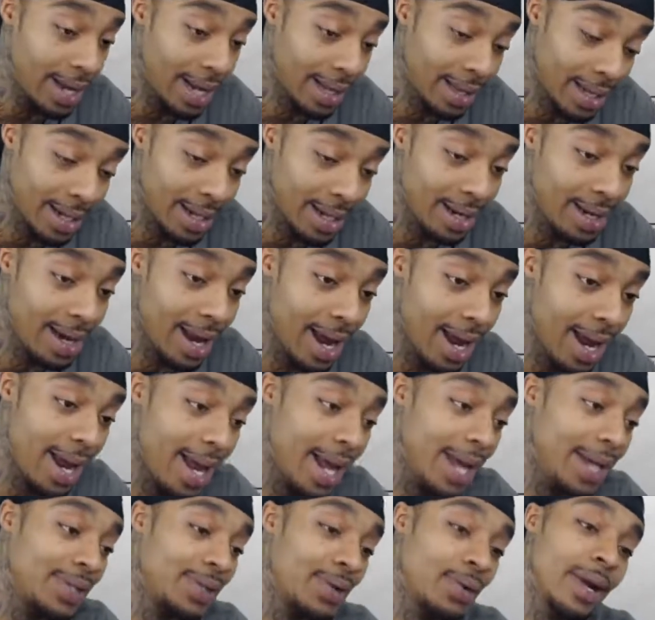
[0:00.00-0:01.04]
at the end of the day, he
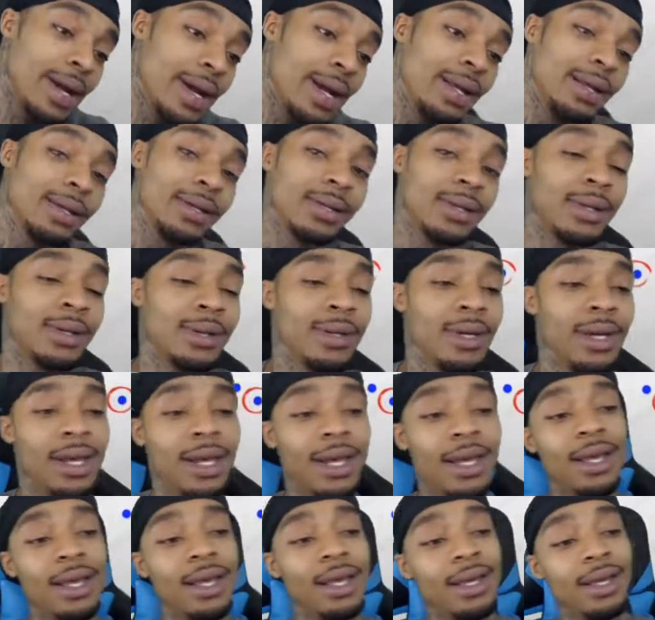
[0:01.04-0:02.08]
has a ring, so
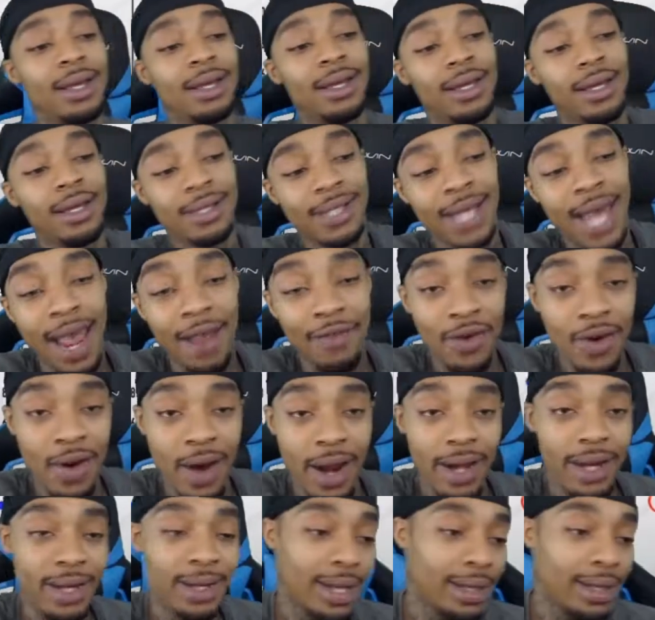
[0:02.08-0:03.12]
it's half
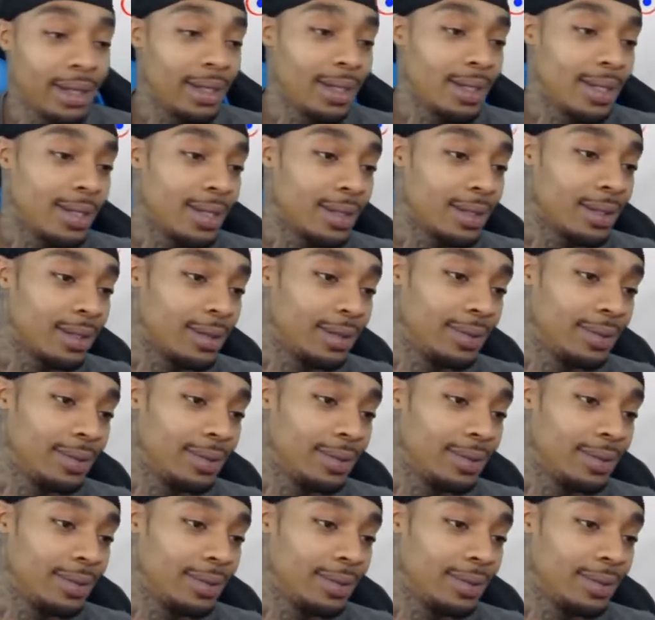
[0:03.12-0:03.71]
credit at least. So